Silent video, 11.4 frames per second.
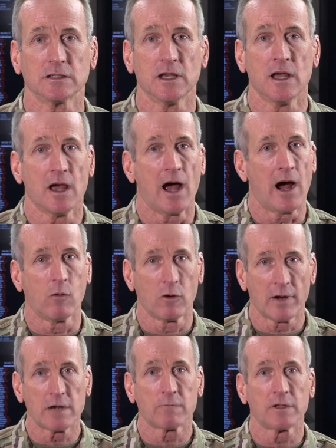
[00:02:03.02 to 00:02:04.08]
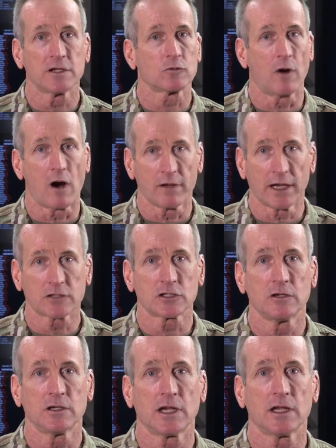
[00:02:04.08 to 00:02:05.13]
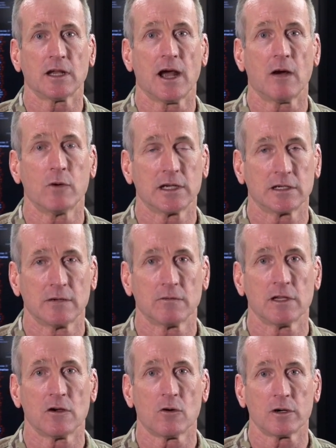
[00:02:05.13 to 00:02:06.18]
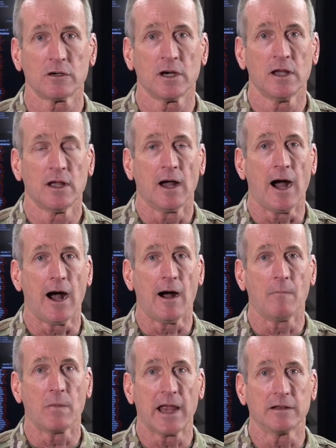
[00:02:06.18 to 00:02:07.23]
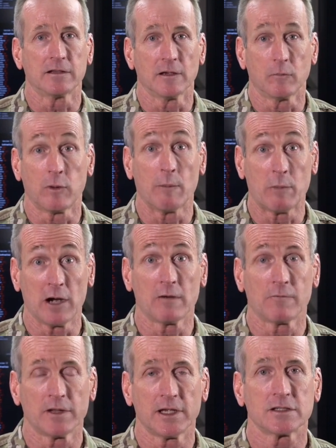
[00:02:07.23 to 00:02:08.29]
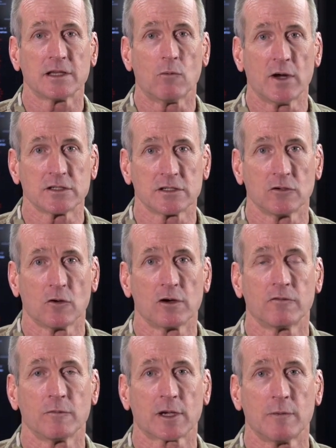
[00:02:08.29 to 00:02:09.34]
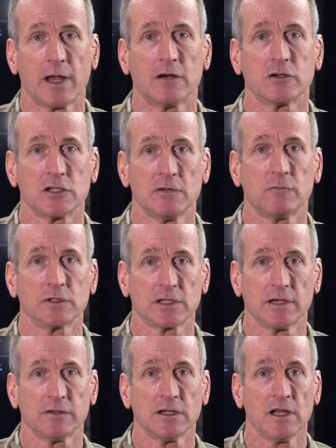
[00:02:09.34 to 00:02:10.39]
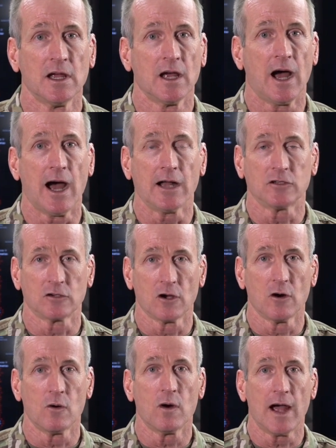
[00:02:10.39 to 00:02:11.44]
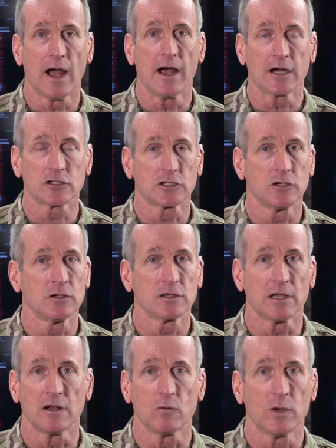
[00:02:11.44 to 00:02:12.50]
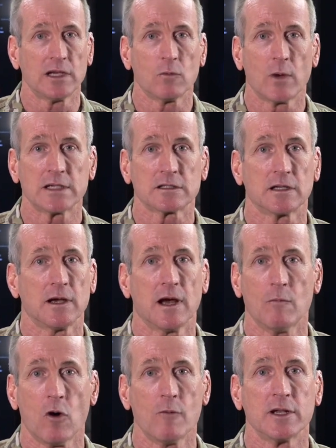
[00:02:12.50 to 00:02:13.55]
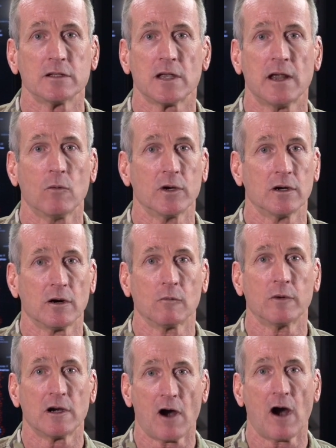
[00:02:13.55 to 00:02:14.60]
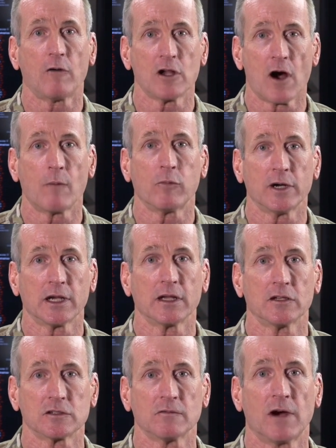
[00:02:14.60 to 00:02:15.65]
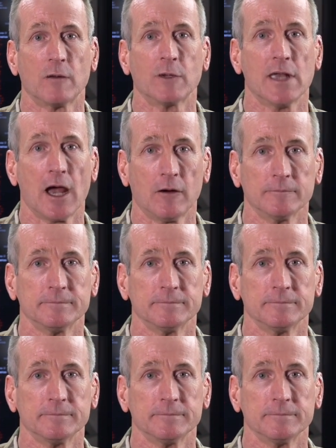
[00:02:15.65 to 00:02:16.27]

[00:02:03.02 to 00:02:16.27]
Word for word: And uh, we're ready for this. We're already executing it. Uh, we had given the order um, to prepare for this. And once the order from the commander in chief was given uh, to go uh, execute it, then we didn't waste a, a, moment. And we are, we are already operating in this environment now.